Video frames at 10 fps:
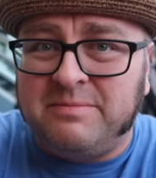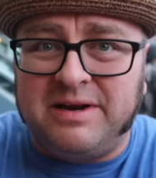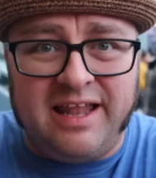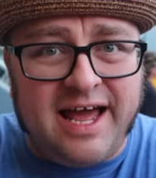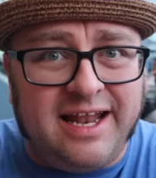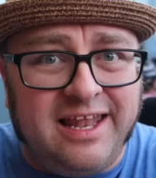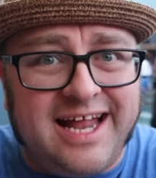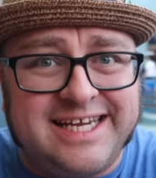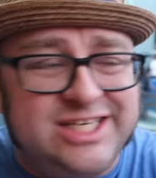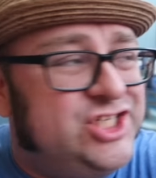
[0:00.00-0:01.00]
But a
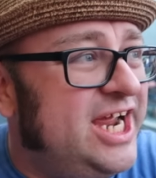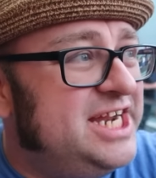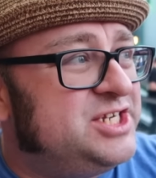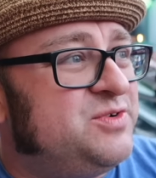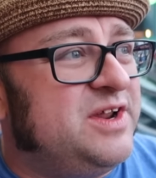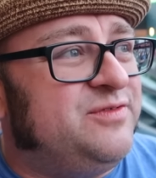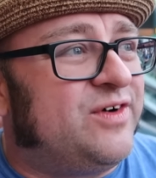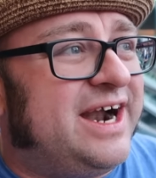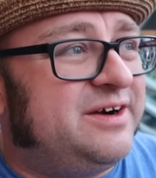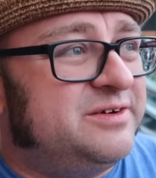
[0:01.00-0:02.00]
lot can change in
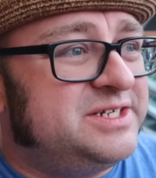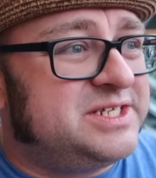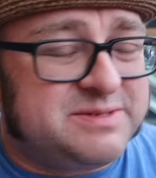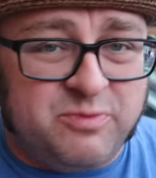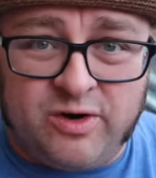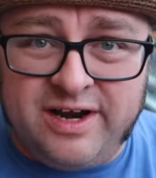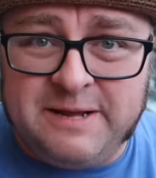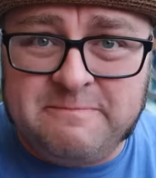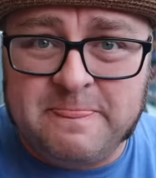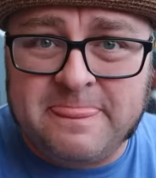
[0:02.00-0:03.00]
24 hours. This
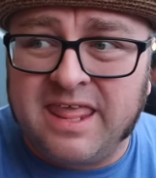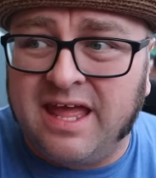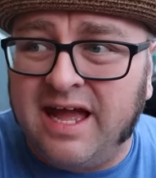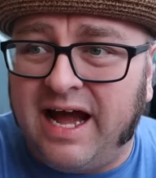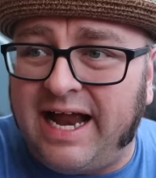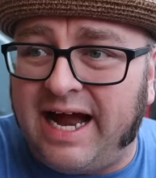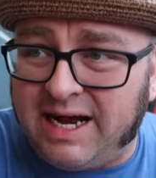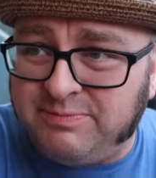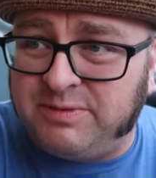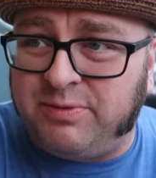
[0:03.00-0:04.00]
morning, I
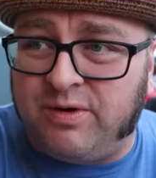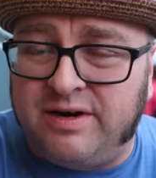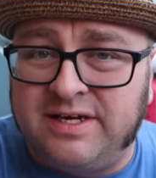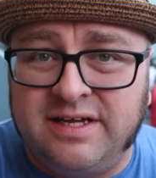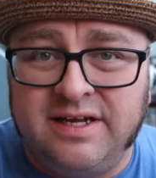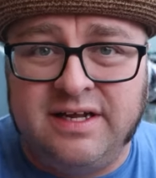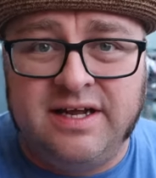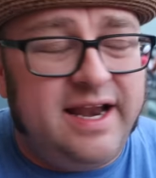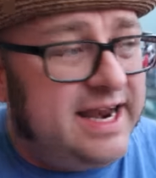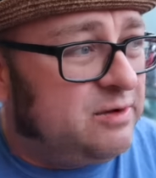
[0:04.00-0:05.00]
hopped aboard
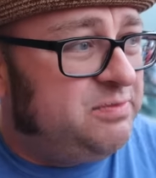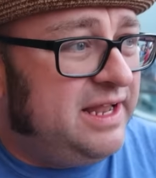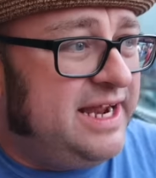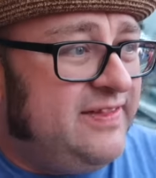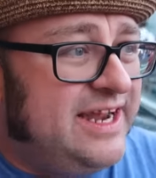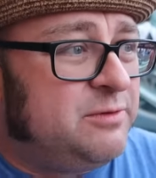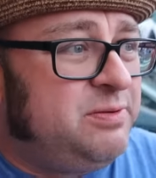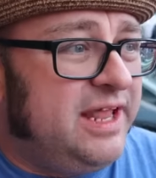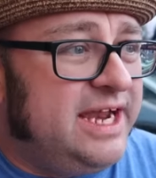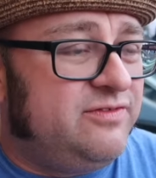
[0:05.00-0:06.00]
an airplane. The
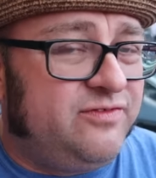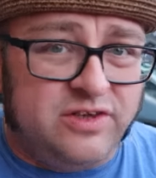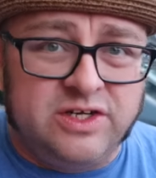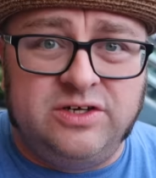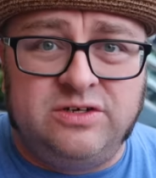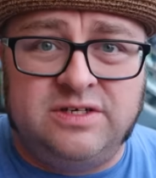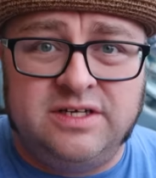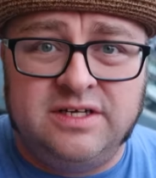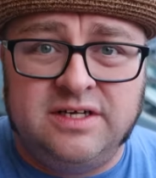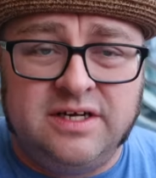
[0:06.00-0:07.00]
airplane flew
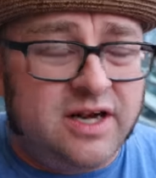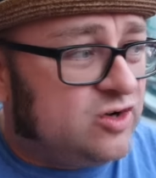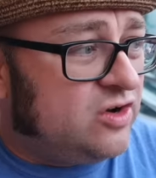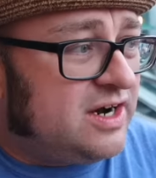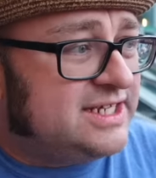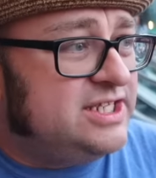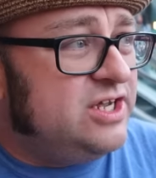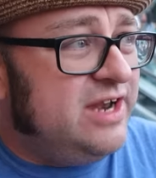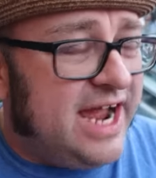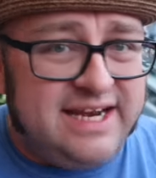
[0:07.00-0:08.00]
across the
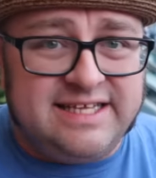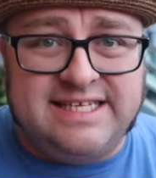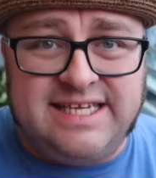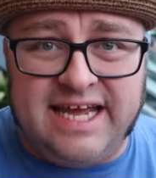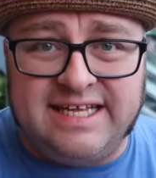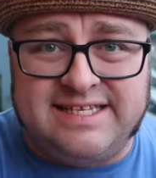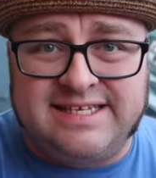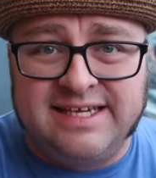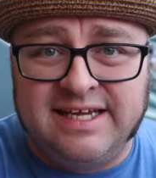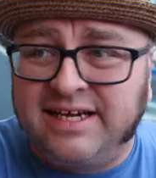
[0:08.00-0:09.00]
United
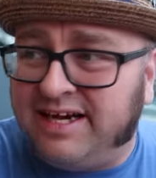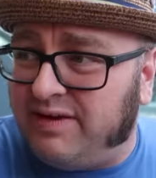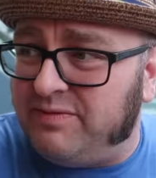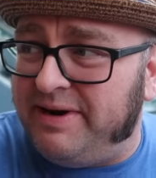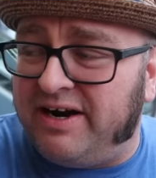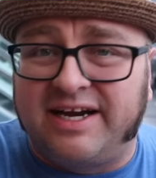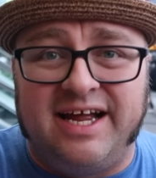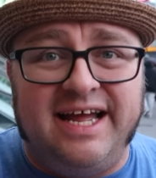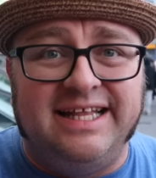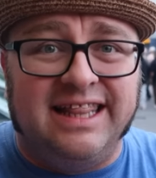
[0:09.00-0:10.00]
States of
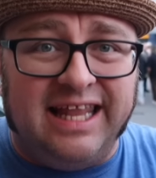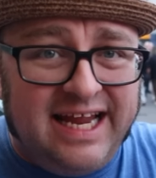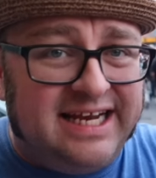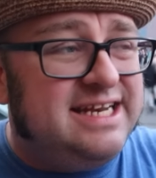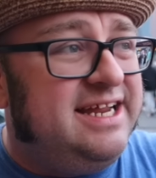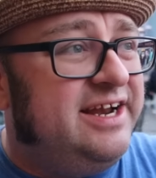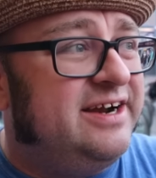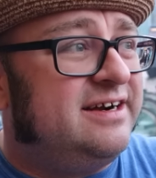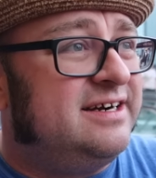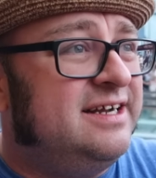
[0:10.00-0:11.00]
America and landed
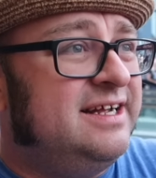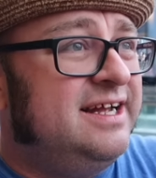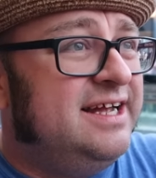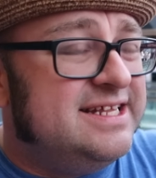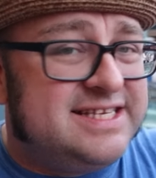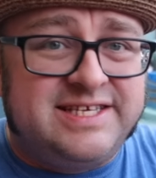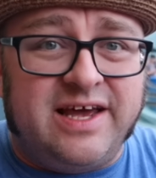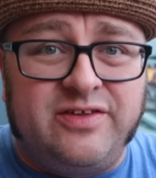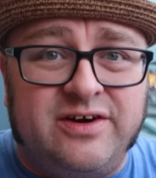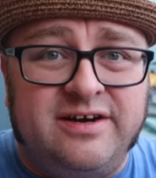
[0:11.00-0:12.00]
here in
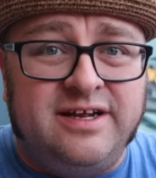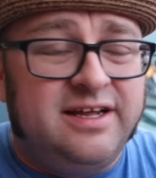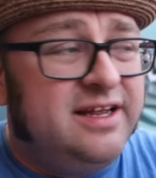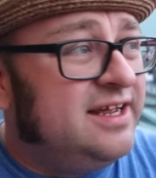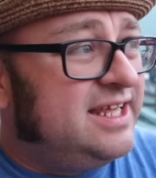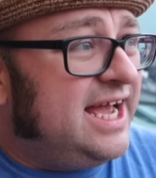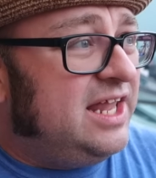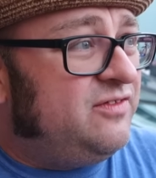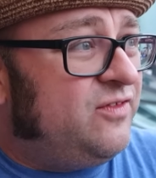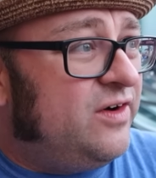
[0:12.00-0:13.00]
Southern
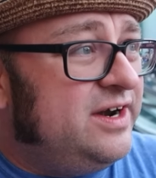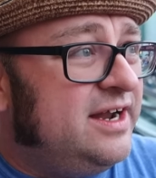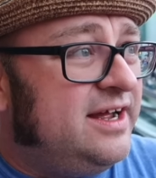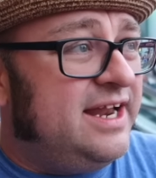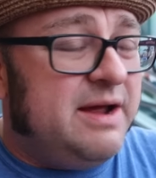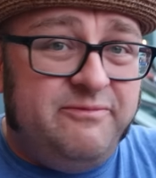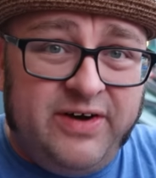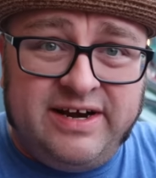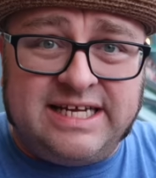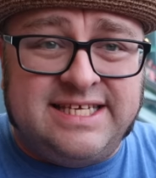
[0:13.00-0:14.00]
California, and I'm
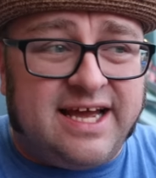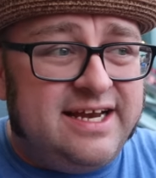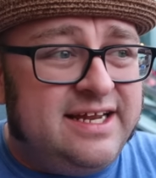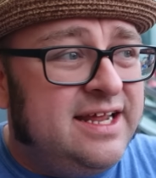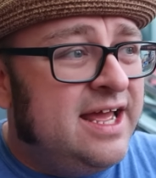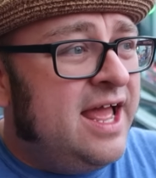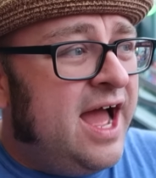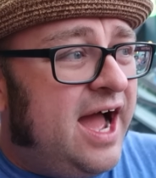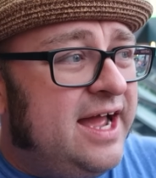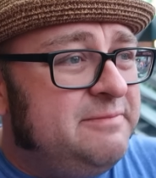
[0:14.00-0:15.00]
very excited.
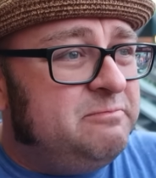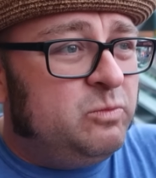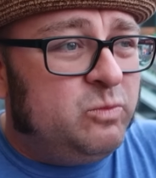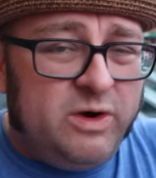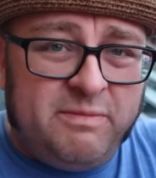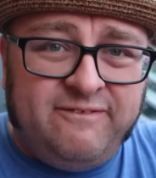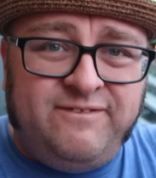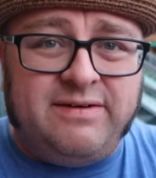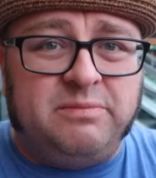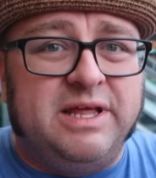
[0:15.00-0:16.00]
One of my
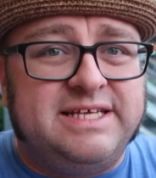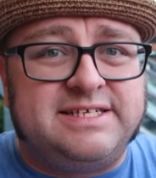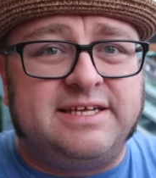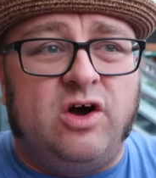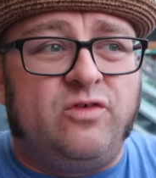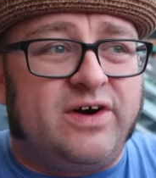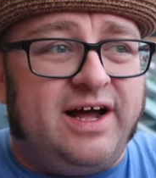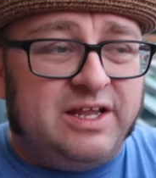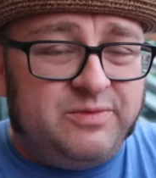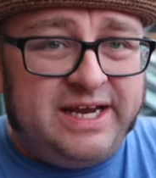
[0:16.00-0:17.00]
favorite places to go for
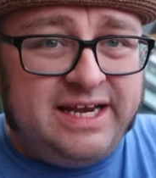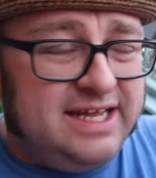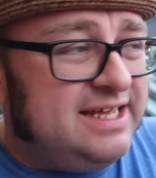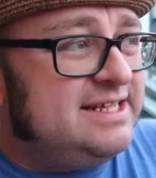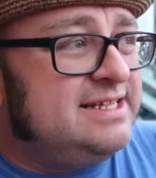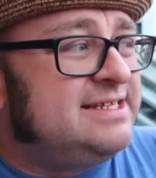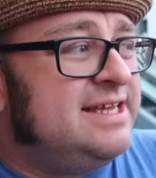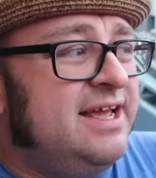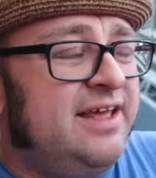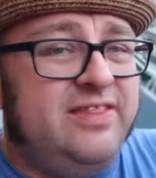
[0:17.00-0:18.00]
Halloween is
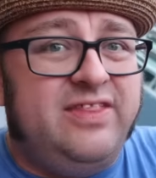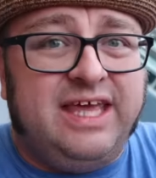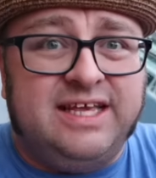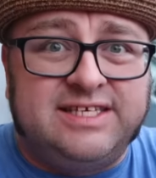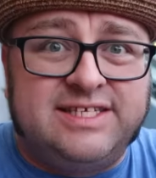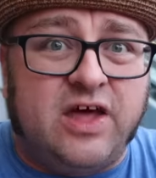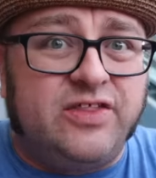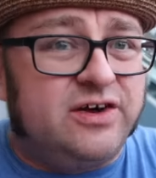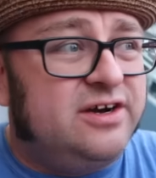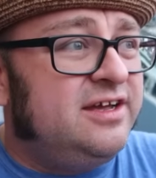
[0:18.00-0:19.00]
the
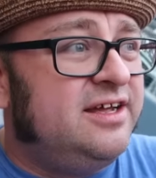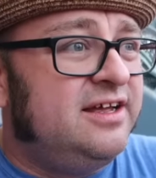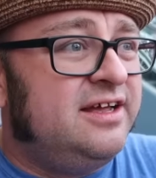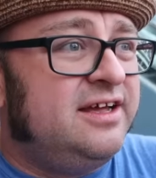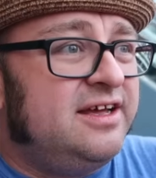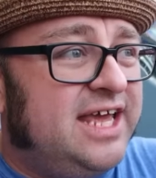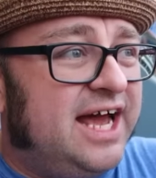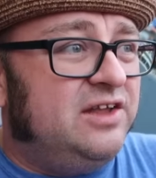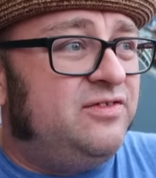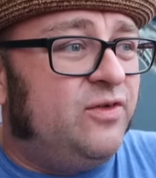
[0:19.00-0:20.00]
Southern
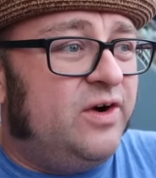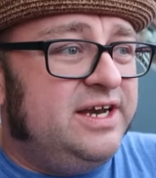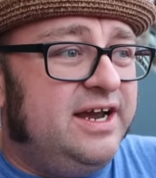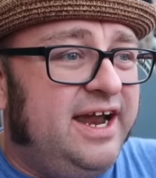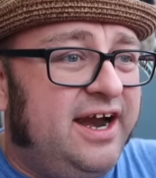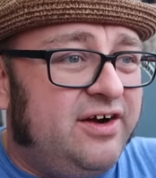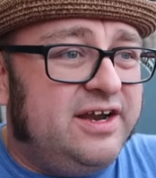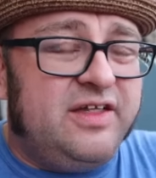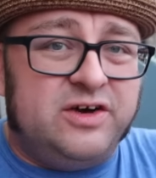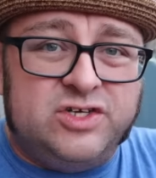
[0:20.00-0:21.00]
California
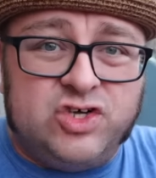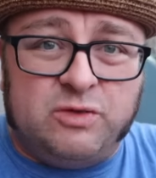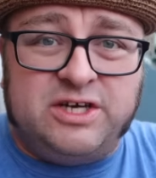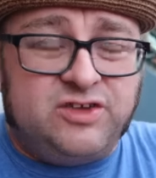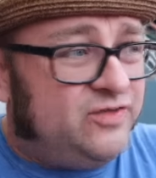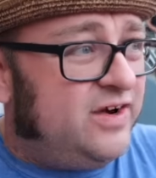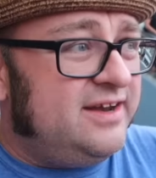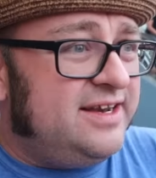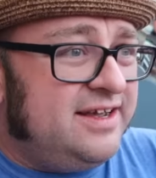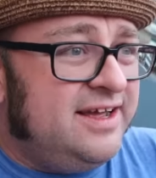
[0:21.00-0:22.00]
area. There's so much
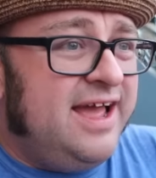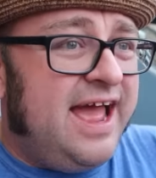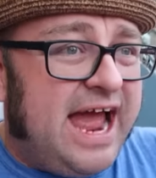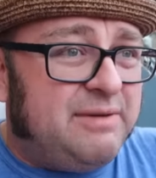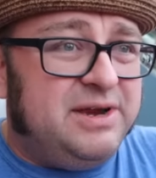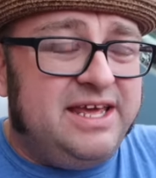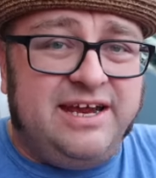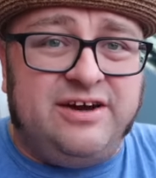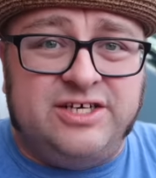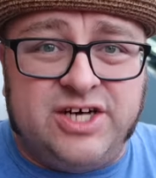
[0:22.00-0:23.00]
fun happening
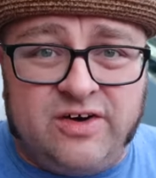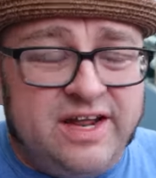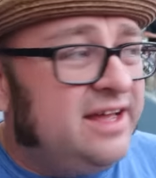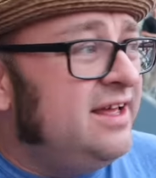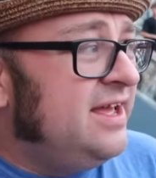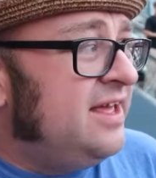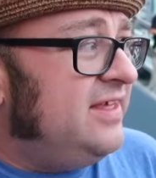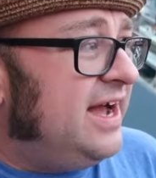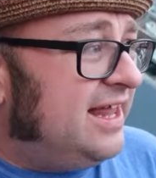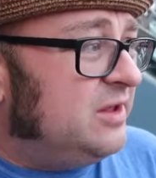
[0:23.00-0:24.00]
here during
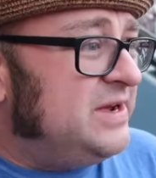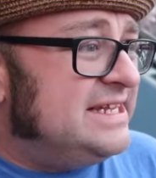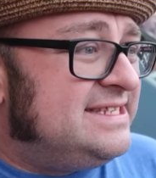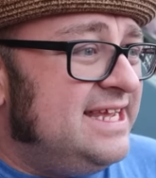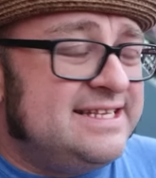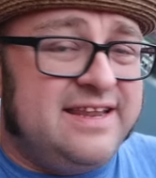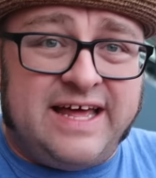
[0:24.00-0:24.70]
the Halloween season.